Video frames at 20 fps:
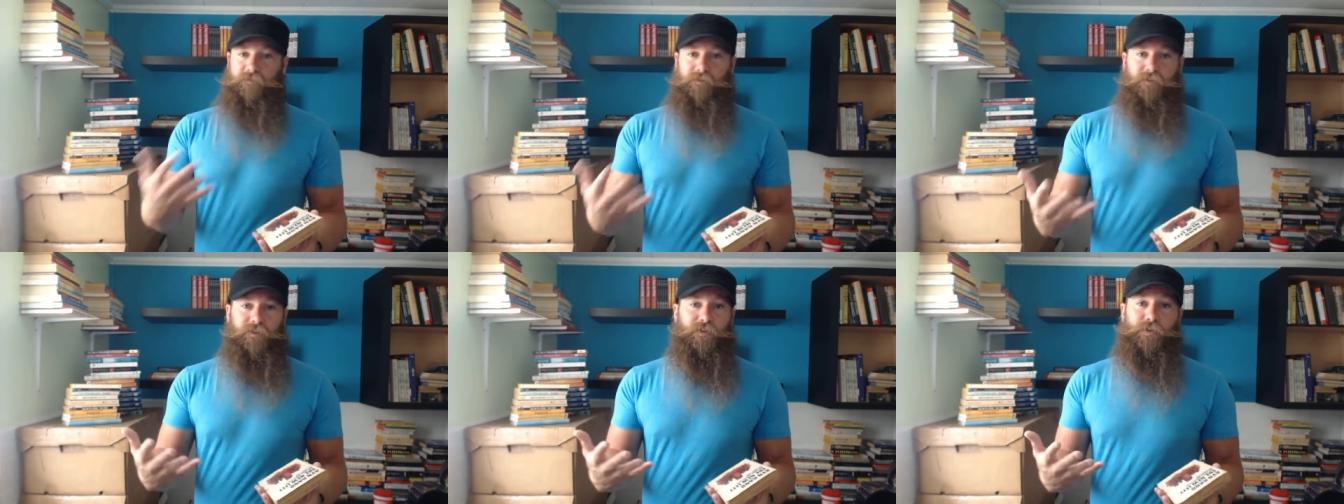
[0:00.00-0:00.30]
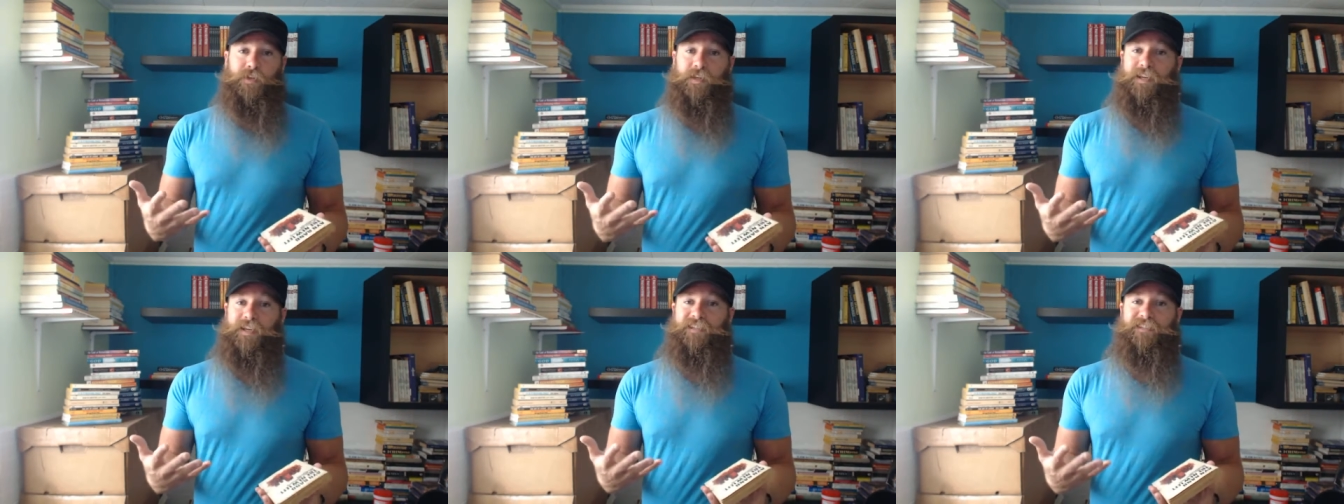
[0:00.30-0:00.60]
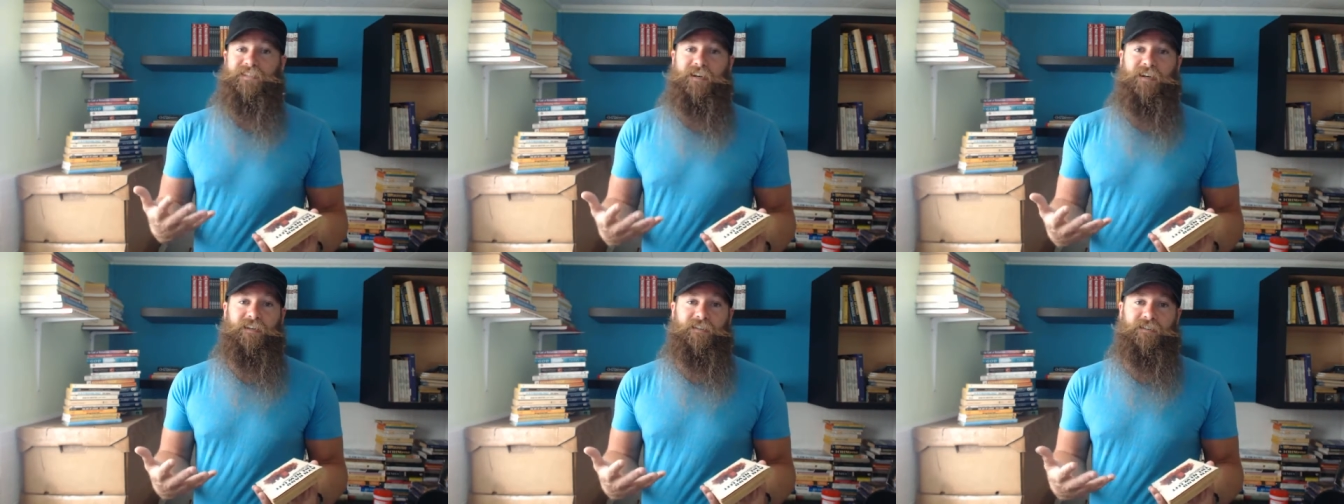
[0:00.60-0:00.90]
you can
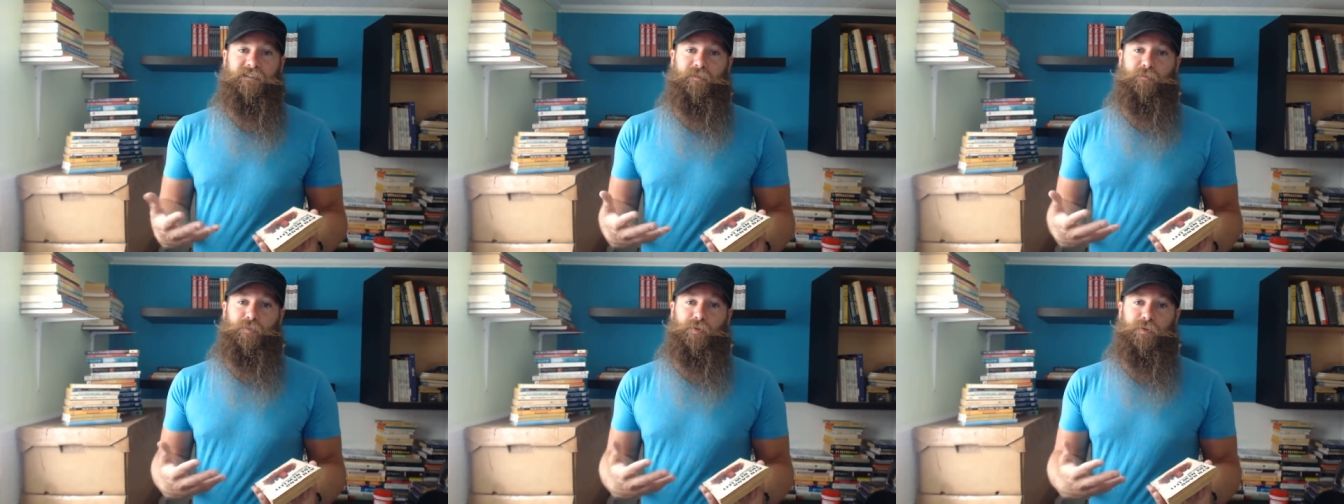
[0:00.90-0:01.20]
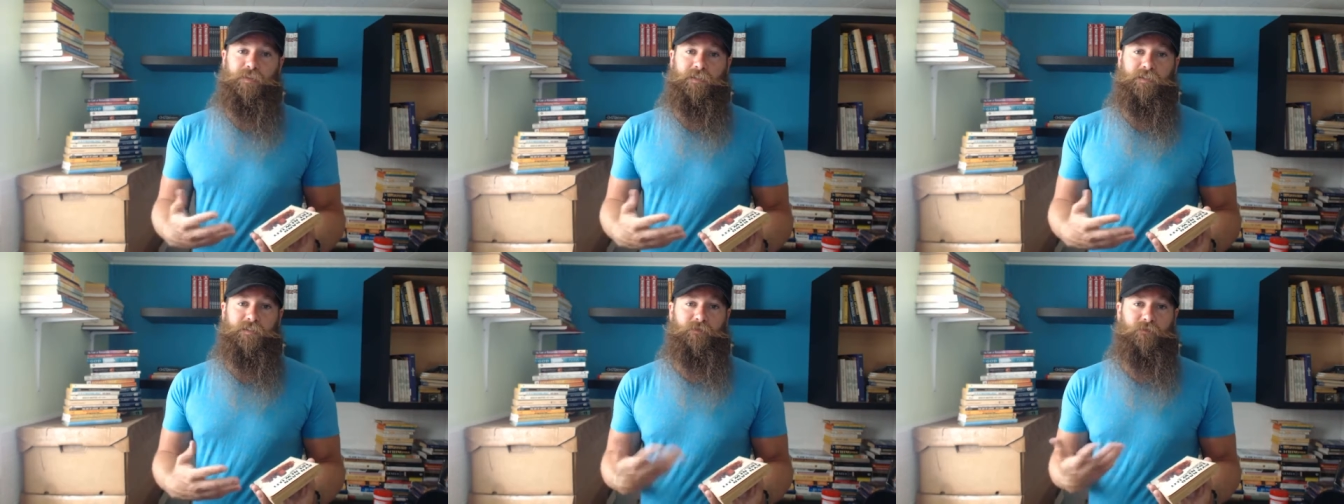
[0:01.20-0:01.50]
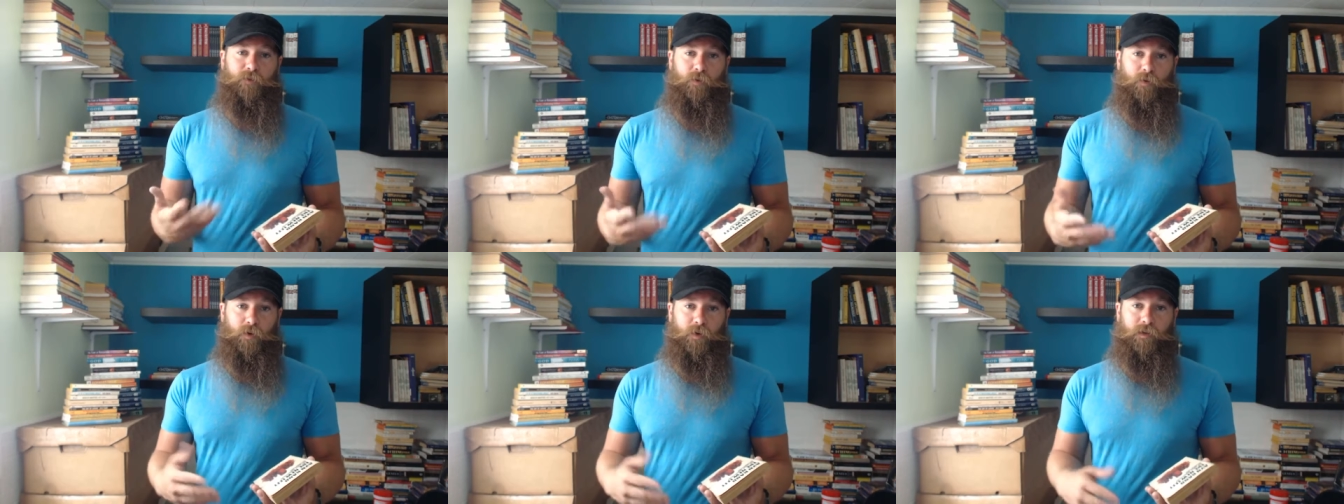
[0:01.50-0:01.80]
get tons of books
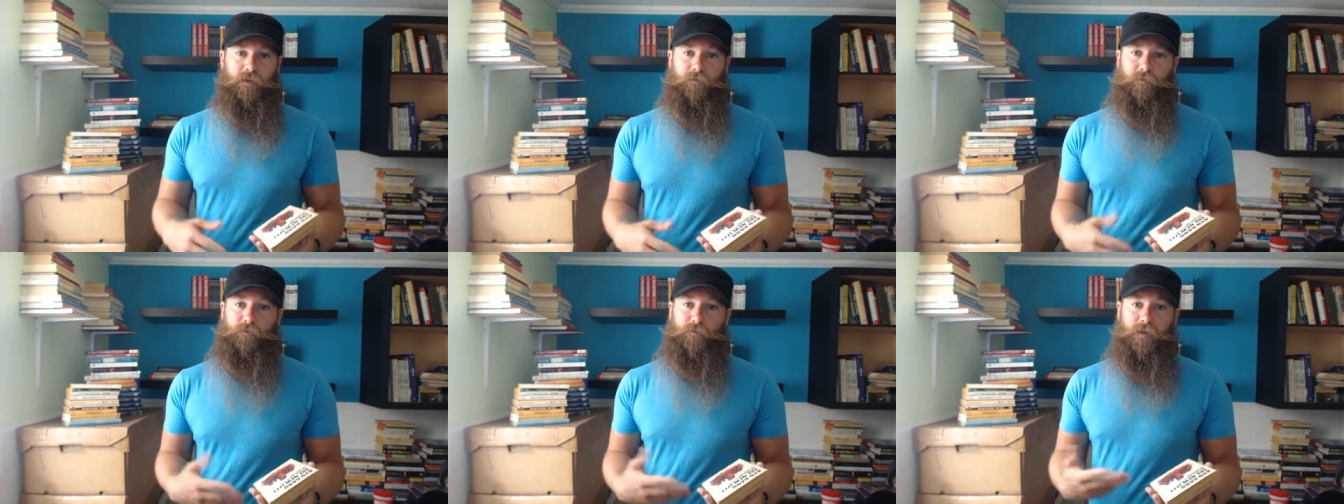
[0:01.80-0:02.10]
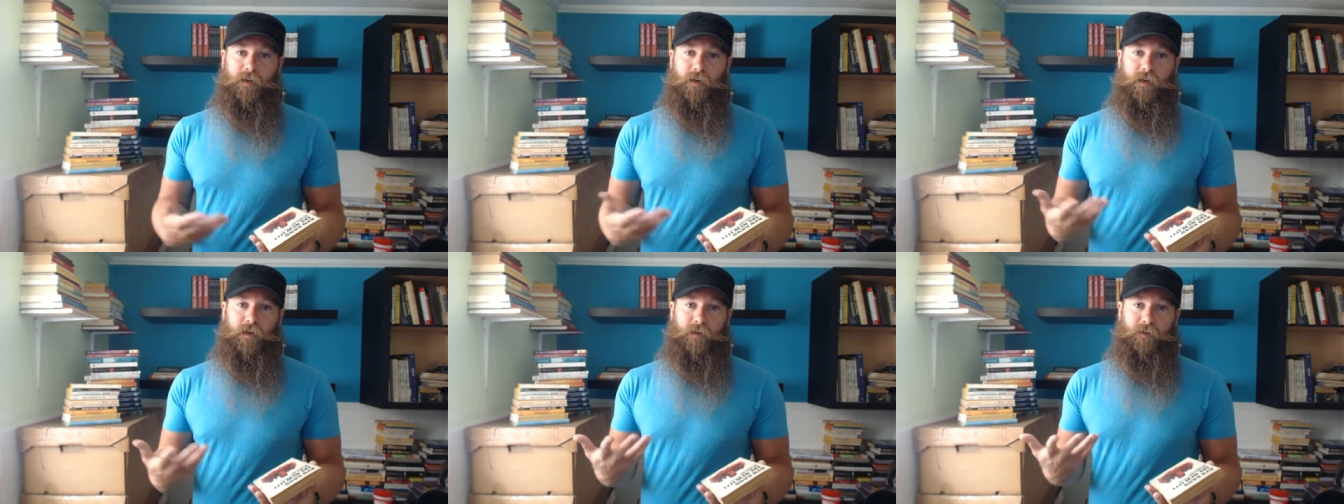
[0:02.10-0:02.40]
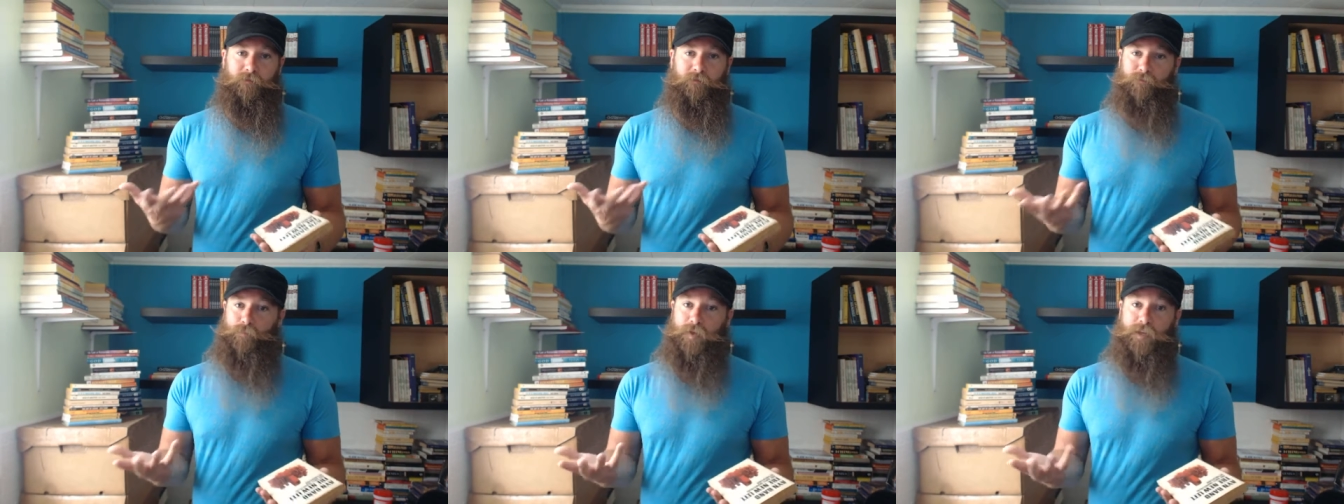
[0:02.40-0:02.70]
for
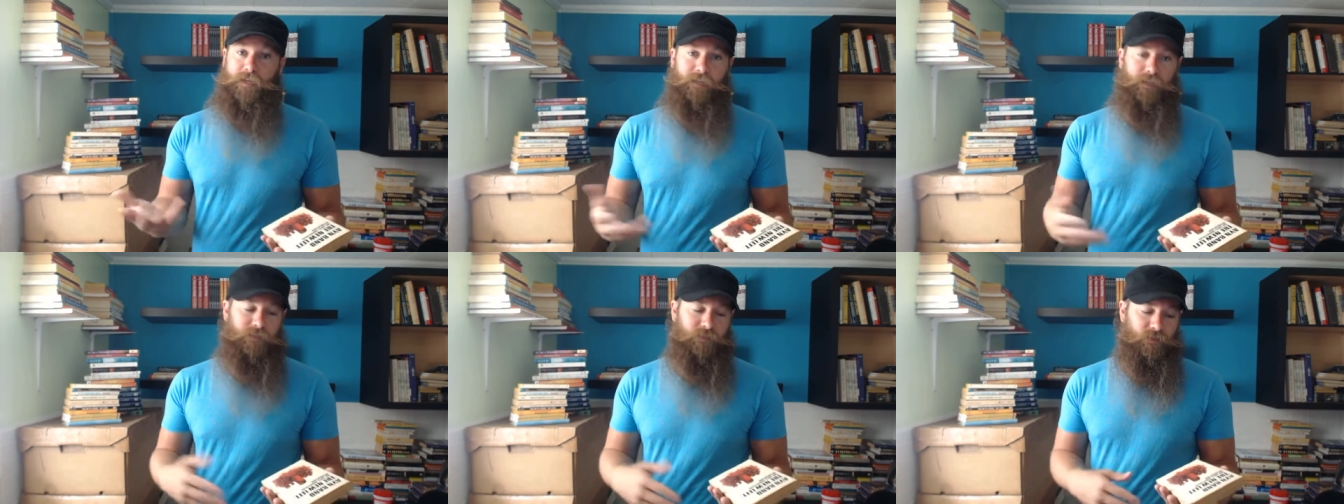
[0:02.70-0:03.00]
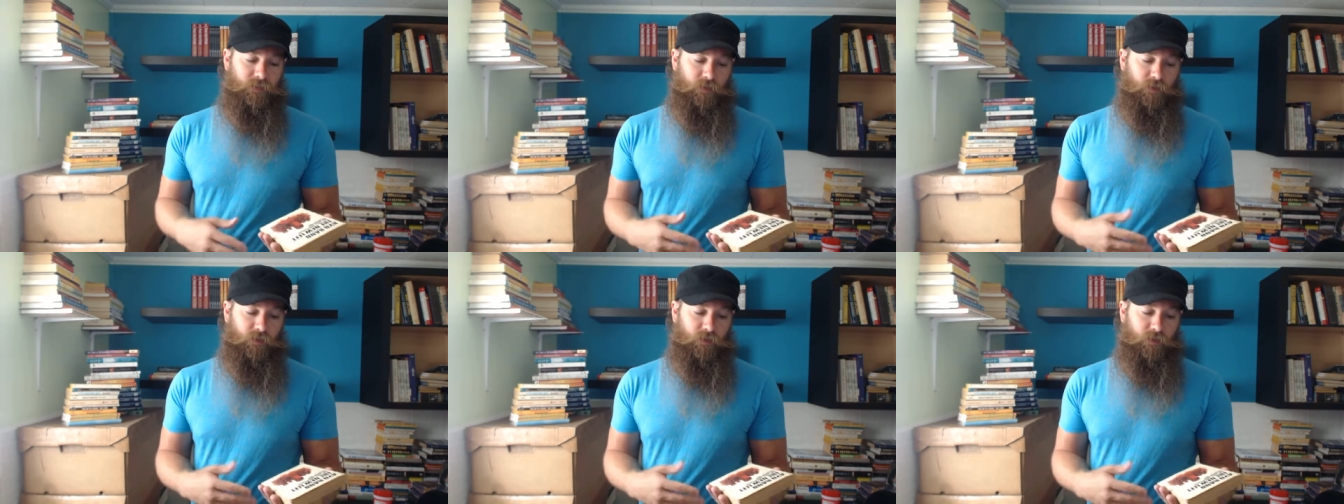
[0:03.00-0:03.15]
pennies,